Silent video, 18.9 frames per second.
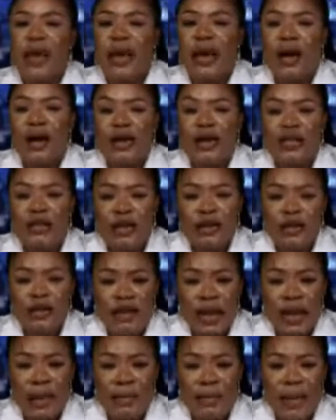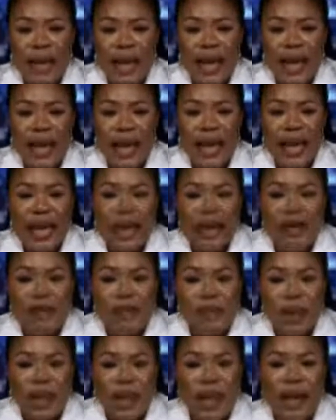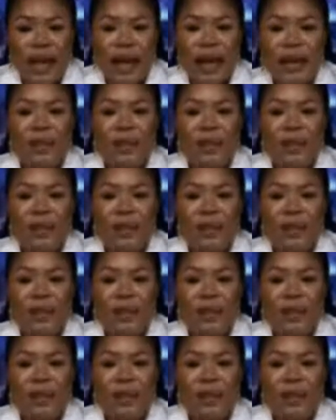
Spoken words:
on Tuesday by AFP,